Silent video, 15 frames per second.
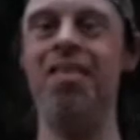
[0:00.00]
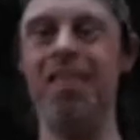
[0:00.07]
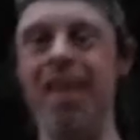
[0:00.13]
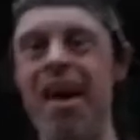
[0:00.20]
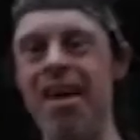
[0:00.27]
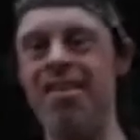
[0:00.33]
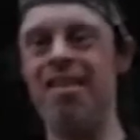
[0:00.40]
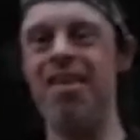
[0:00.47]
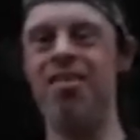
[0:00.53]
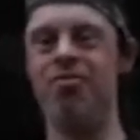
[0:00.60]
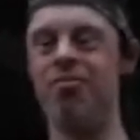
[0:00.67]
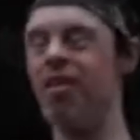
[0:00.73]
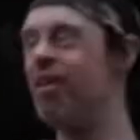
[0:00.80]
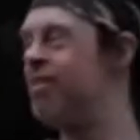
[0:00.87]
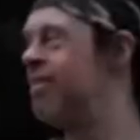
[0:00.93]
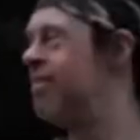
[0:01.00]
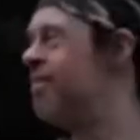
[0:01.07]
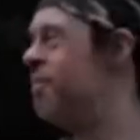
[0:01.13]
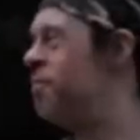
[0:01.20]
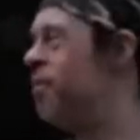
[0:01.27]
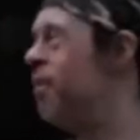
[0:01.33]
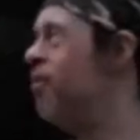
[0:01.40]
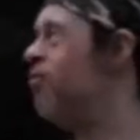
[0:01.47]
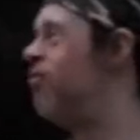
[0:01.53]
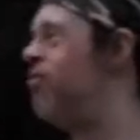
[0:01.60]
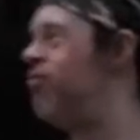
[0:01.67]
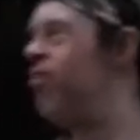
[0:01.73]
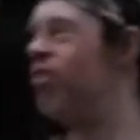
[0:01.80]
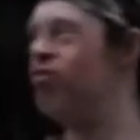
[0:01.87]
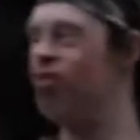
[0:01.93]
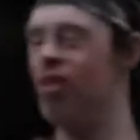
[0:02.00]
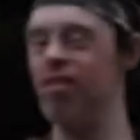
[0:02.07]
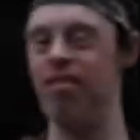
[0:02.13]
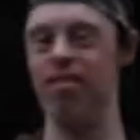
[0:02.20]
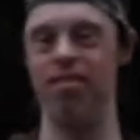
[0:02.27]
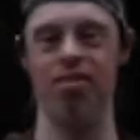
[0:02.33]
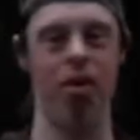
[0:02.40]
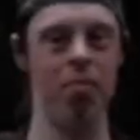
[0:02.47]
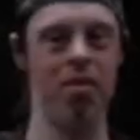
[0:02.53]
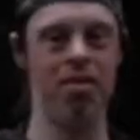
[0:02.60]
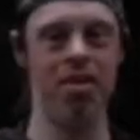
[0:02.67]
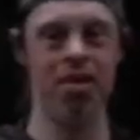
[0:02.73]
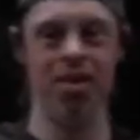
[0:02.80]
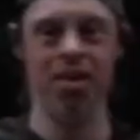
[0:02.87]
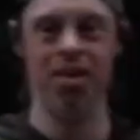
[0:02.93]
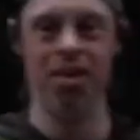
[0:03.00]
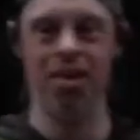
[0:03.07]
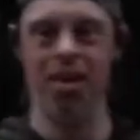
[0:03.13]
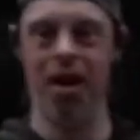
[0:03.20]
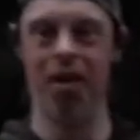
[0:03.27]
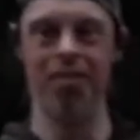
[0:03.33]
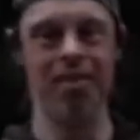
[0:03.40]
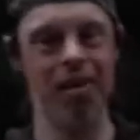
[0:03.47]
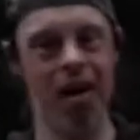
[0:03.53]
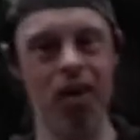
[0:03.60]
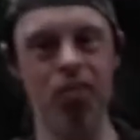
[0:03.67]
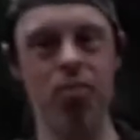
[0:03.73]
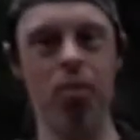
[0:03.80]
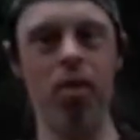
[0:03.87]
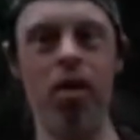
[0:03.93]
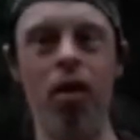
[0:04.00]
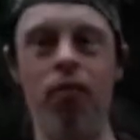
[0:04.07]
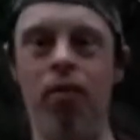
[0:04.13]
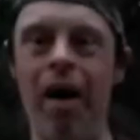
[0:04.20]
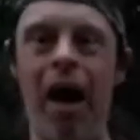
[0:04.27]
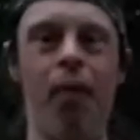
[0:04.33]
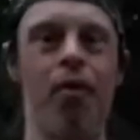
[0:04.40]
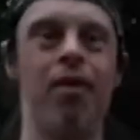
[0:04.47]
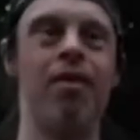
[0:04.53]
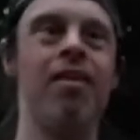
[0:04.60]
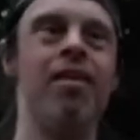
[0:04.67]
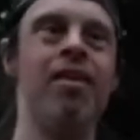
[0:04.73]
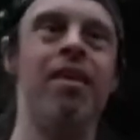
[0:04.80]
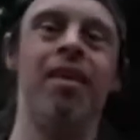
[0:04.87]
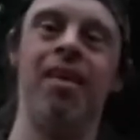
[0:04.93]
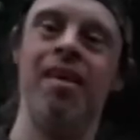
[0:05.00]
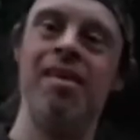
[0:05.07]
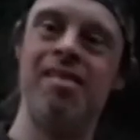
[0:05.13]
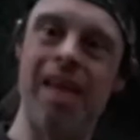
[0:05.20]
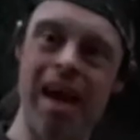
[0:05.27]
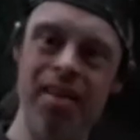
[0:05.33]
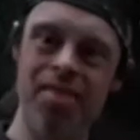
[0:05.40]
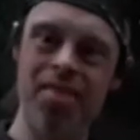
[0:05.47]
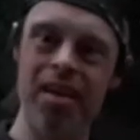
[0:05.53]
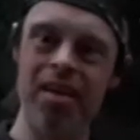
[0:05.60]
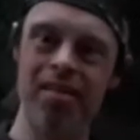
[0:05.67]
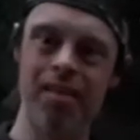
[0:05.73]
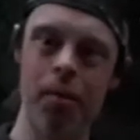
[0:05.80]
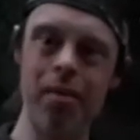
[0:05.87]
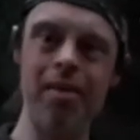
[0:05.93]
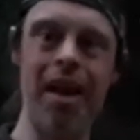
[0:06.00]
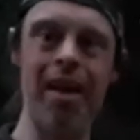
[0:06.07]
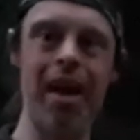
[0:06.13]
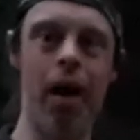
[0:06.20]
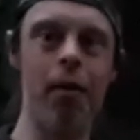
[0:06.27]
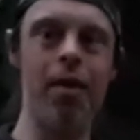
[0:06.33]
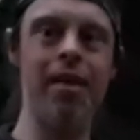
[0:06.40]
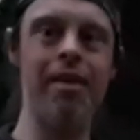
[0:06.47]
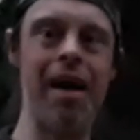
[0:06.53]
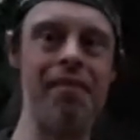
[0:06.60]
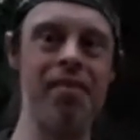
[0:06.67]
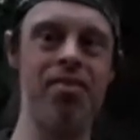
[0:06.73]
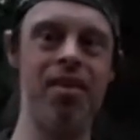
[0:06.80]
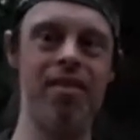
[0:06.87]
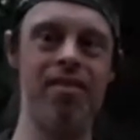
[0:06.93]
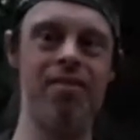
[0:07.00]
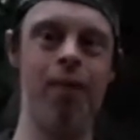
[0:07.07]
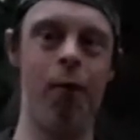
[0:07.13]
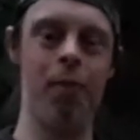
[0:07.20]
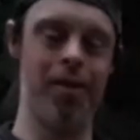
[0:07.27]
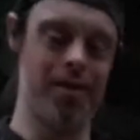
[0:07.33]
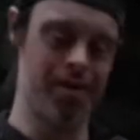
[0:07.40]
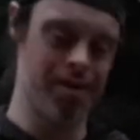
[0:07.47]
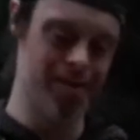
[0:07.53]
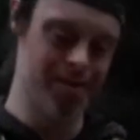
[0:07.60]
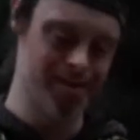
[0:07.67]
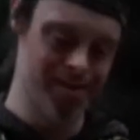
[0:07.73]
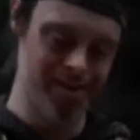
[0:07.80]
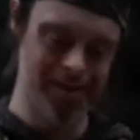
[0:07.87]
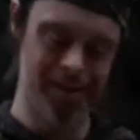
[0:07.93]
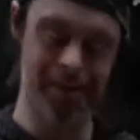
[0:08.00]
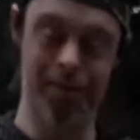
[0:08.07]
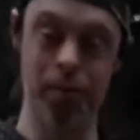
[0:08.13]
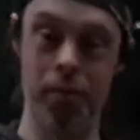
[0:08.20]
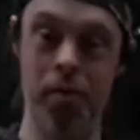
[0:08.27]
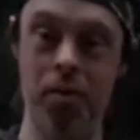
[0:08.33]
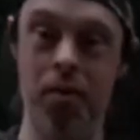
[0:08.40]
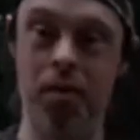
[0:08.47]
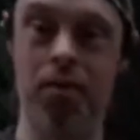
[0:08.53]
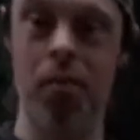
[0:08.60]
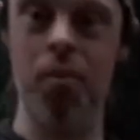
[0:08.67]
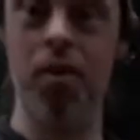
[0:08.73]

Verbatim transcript: the 18 tricks you enjoyed this installment. I'll see you all tomorrow for our 10th installment and our 11th installment. This is from